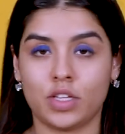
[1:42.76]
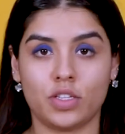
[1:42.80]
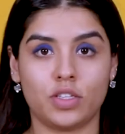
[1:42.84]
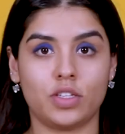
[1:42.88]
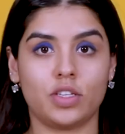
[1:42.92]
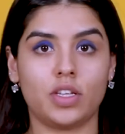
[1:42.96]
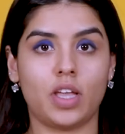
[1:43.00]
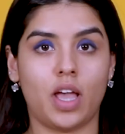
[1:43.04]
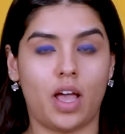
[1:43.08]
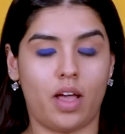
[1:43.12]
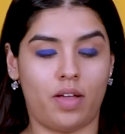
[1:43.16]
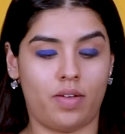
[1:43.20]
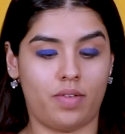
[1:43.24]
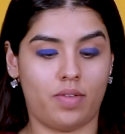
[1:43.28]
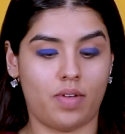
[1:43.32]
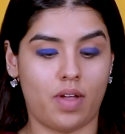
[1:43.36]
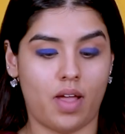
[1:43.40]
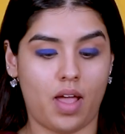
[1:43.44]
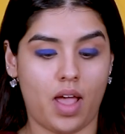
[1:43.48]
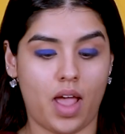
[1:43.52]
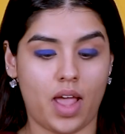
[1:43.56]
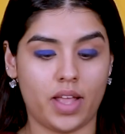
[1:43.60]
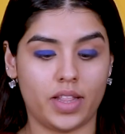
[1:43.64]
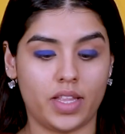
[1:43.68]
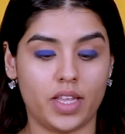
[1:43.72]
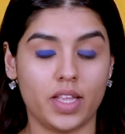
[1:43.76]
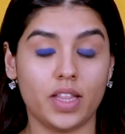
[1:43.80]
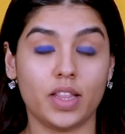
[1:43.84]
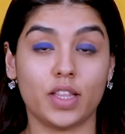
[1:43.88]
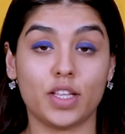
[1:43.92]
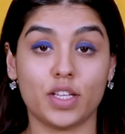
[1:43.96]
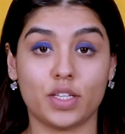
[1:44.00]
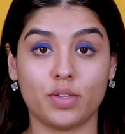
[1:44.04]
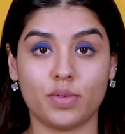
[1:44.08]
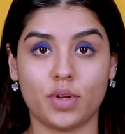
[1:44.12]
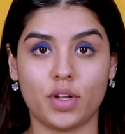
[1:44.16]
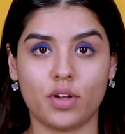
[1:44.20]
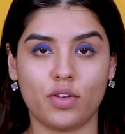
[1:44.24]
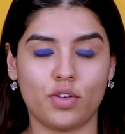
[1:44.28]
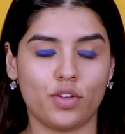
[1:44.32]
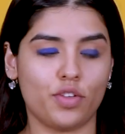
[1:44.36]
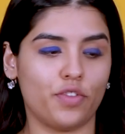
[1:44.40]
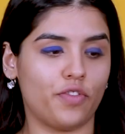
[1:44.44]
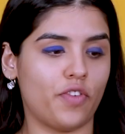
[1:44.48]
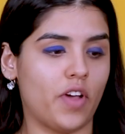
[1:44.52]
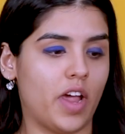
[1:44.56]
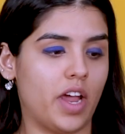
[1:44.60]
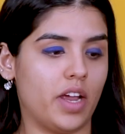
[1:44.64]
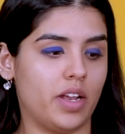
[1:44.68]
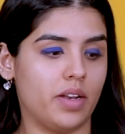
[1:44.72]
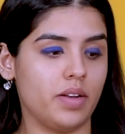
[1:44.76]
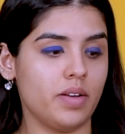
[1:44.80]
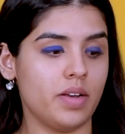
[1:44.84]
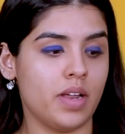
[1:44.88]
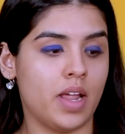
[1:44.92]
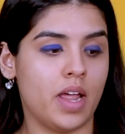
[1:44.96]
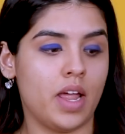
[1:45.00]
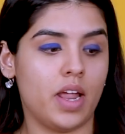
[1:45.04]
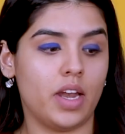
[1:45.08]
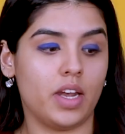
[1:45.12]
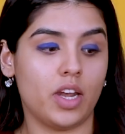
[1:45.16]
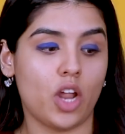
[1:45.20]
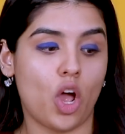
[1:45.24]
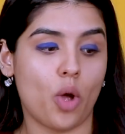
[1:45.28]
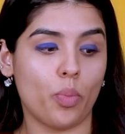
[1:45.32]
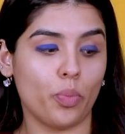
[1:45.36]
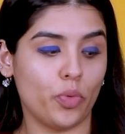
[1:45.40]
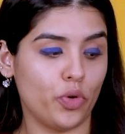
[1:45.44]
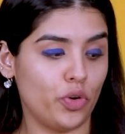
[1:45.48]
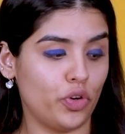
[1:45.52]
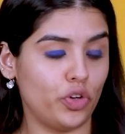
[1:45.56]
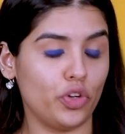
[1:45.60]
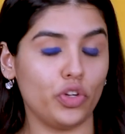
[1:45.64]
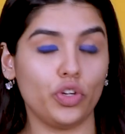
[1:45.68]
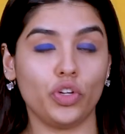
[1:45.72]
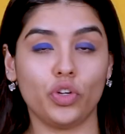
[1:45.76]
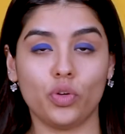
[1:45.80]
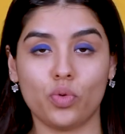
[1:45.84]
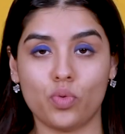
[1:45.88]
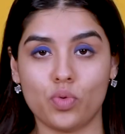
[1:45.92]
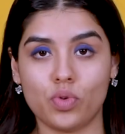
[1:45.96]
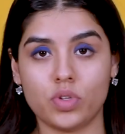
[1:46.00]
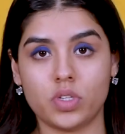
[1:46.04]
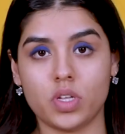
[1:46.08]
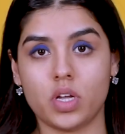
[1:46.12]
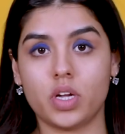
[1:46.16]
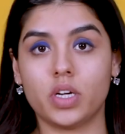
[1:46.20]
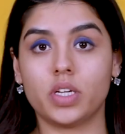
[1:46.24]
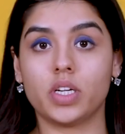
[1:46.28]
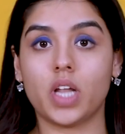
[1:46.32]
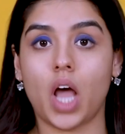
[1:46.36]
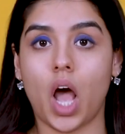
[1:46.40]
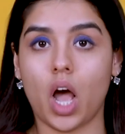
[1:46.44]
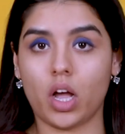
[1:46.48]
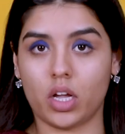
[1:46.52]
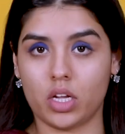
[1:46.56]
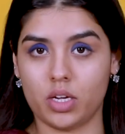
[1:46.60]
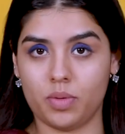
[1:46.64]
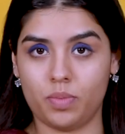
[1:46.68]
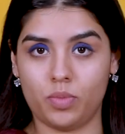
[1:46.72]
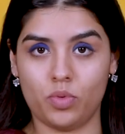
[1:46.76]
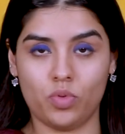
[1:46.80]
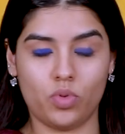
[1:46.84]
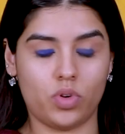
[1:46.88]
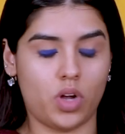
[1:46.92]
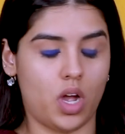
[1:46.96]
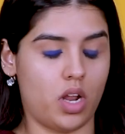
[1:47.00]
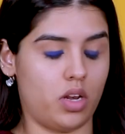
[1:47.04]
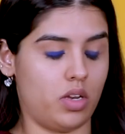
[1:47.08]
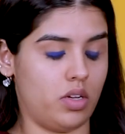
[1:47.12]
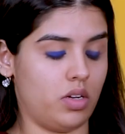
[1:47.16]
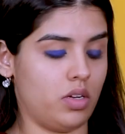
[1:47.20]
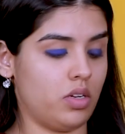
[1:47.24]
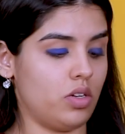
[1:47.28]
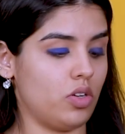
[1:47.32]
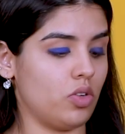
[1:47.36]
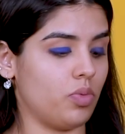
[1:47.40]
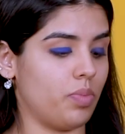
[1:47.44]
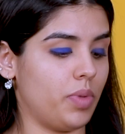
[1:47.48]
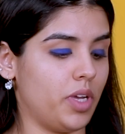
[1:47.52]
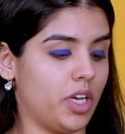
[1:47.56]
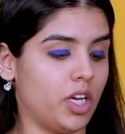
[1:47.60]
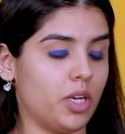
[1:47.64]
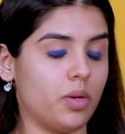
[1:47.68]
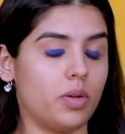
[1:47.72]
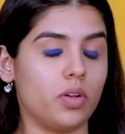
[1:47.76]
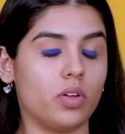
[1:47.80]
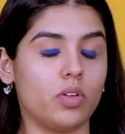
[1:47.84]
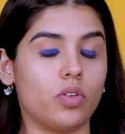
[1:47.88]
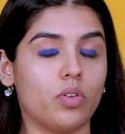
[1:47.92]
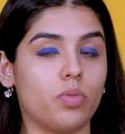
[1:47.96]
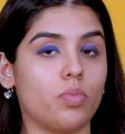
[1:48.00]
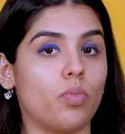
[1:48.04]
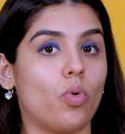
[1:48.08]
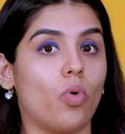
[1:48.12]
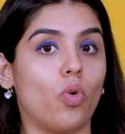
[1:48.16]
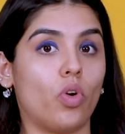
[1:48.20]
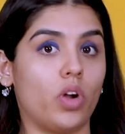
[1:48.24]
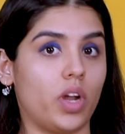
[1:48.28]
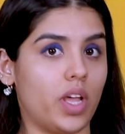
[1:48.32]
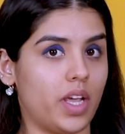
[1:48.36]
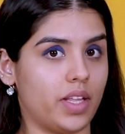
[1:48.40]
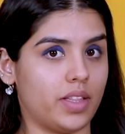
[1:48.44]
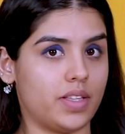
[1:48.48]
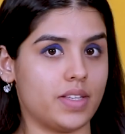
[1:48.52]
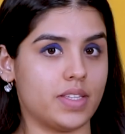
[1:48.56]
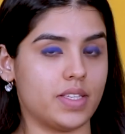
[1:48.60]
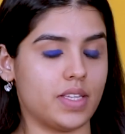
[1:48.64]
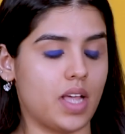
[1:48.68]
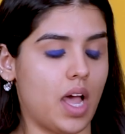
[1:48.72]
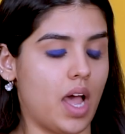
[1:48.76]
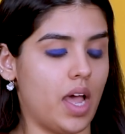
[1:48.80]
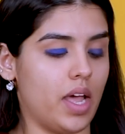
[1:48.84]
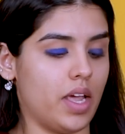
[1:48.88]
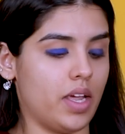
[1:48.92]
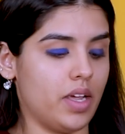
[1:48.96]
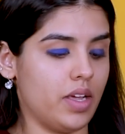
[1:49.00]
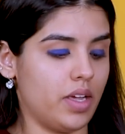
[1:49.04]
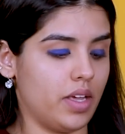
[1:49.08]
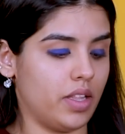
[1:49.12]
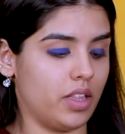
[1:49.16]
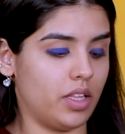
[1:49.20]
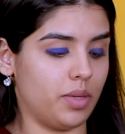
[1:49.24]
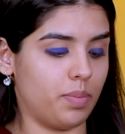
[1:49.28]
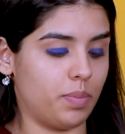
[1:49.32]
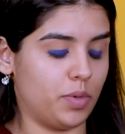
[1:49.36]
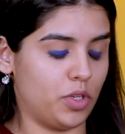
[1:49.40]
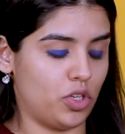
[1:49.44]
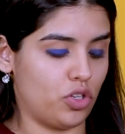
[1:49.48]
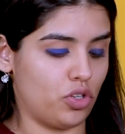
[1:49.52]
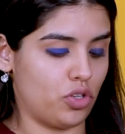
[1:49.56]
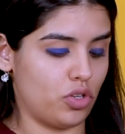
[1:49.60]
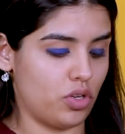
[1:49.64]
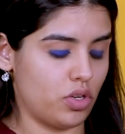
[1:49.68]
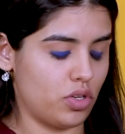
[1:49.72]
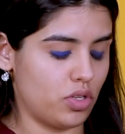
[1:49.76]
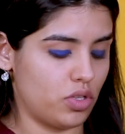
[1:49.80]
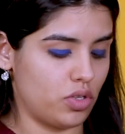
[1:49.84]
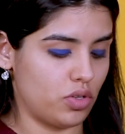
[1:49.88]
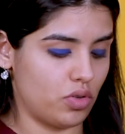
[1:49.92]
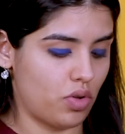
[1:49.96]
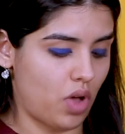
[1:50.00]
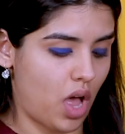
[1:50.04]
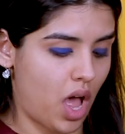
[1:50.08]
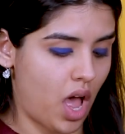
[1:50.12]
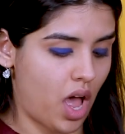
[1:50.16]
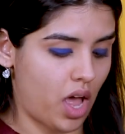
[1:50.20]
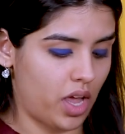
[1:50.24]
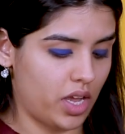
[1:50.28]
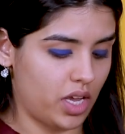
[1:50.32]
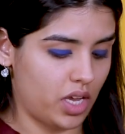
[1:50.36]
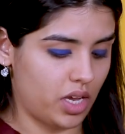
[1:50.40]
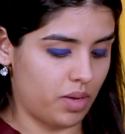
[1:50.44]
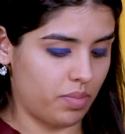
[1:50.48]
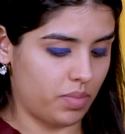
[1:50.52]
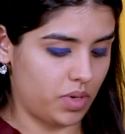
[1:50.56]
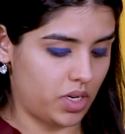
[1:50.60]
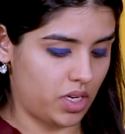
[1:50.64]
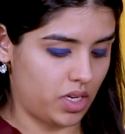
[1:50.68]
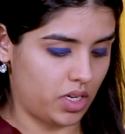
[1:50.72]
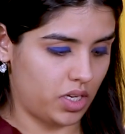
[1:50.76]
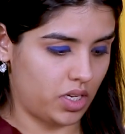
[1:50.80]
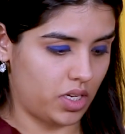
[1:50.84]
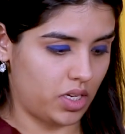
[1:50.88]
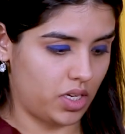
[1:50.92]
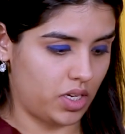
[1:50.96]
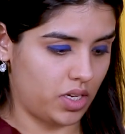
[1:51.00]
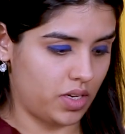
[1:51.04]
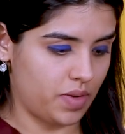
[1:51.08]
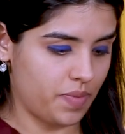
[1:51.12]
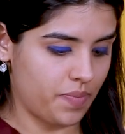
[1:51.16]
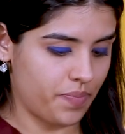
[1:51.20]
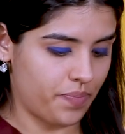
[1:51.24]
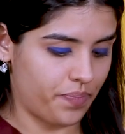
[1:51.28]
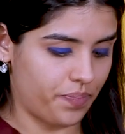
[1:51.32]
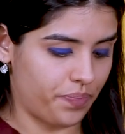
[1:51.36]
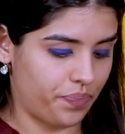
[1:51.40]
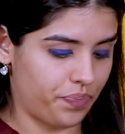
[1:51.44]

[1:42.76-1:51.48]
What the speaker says: So yeah, I think this one looks fine. Now I'm going to use a darker blue color to make it look more like the sky in the picture. So I am taking,